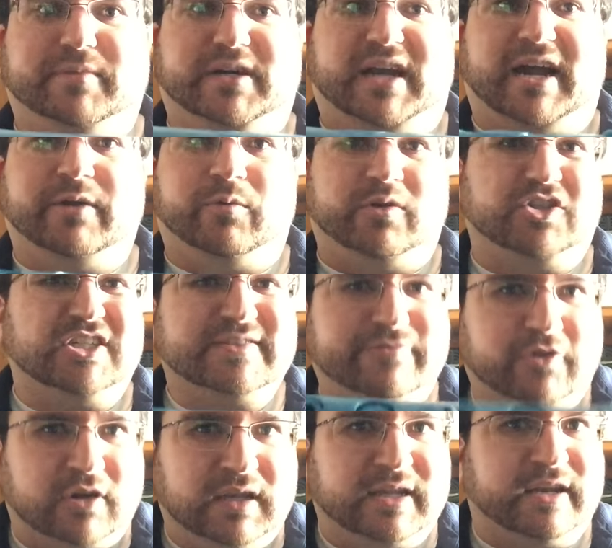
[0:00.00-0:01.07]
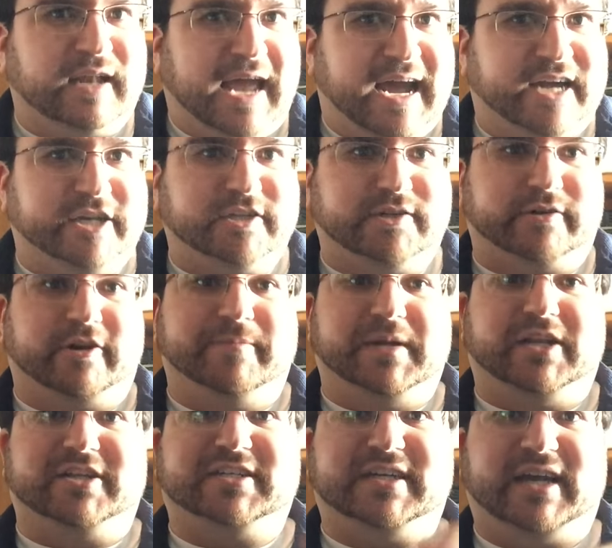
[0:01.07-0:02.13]
but just for a little added
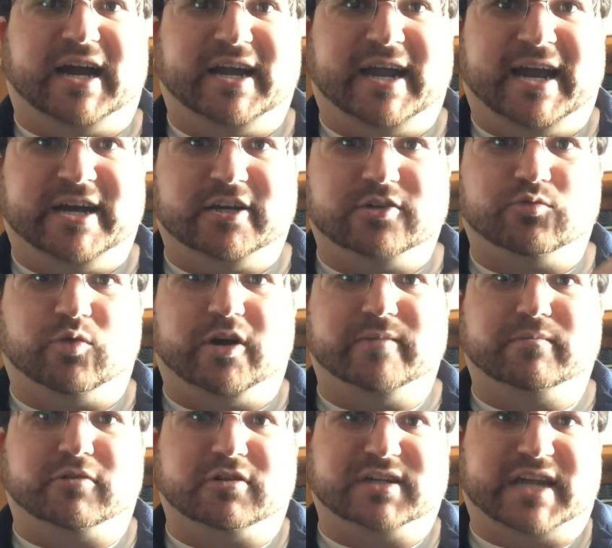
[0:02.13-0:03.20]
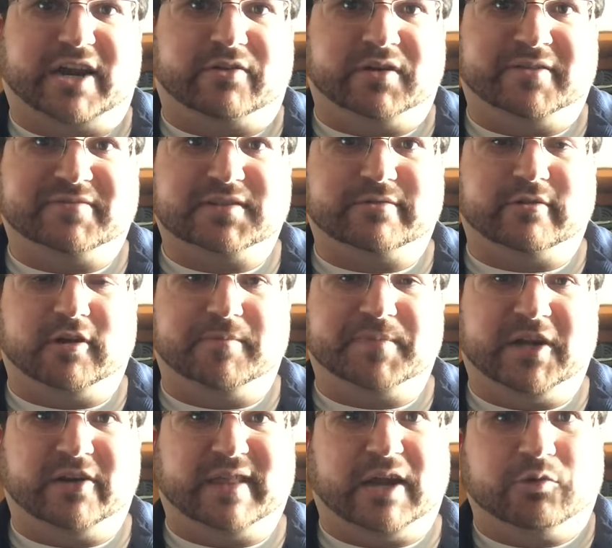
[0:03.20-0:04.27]
durability, I added one more decorative screw up
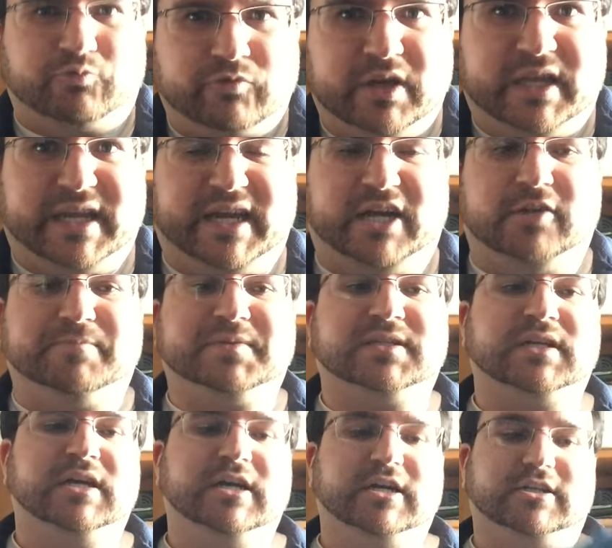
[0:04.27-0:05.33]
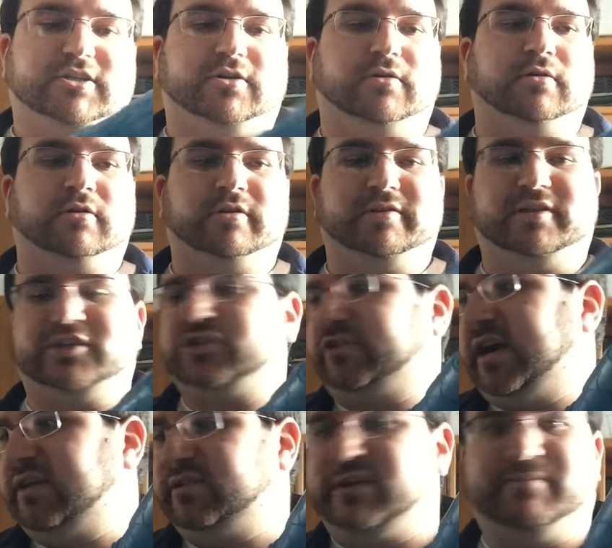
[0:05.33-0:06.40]
there that really helps to hold the
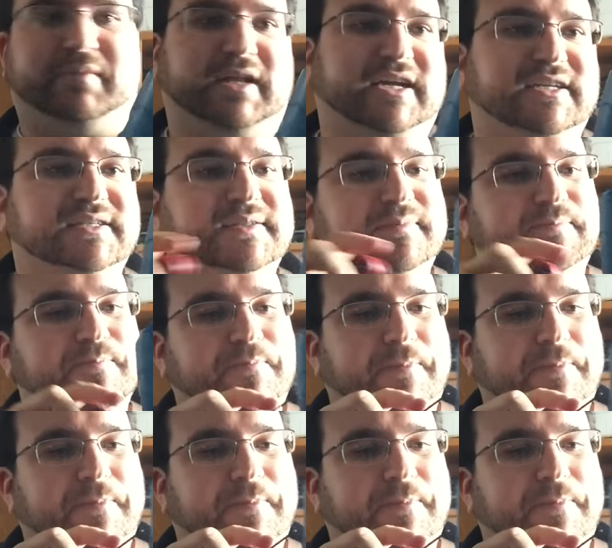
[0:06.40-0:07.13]
shroud in place.